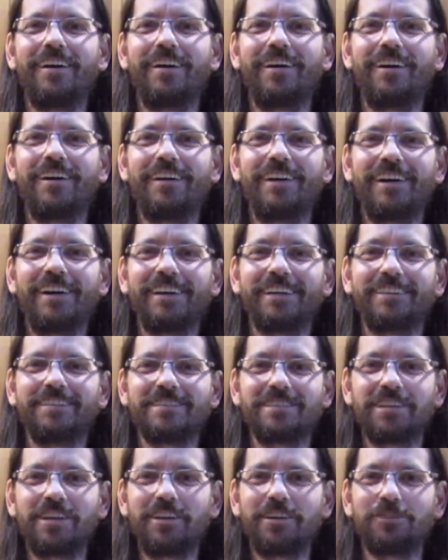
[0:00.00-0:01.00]
Alright,
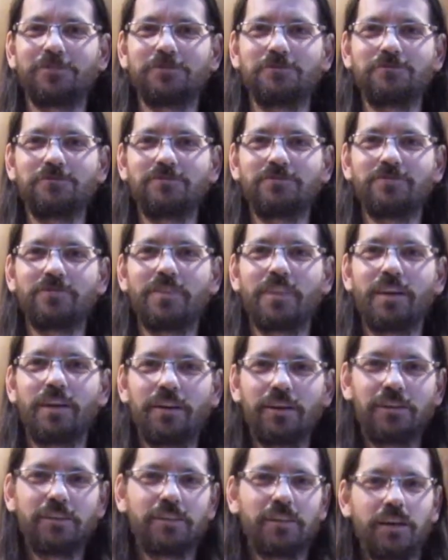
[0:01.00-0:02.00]
so,
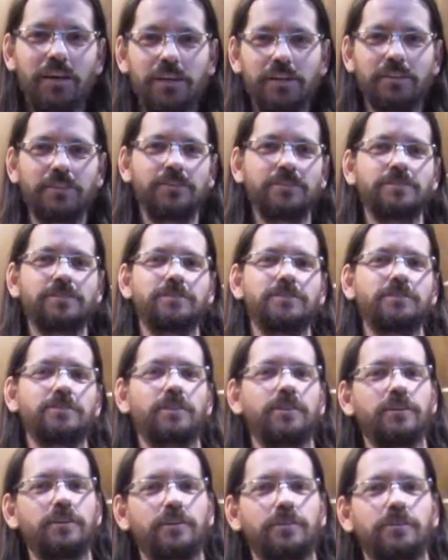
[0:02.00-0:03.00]
yeah,
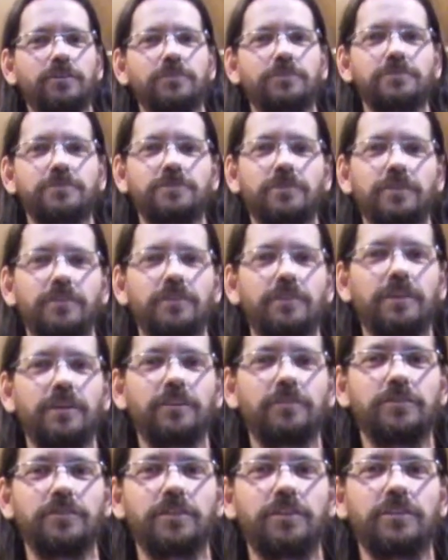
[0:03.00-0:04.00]
so,
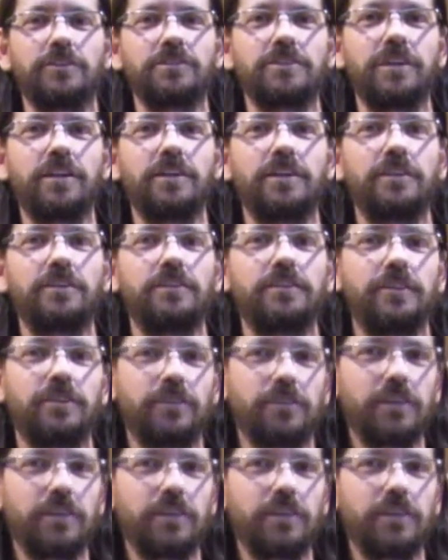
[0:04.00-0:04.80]
alright, we all set here?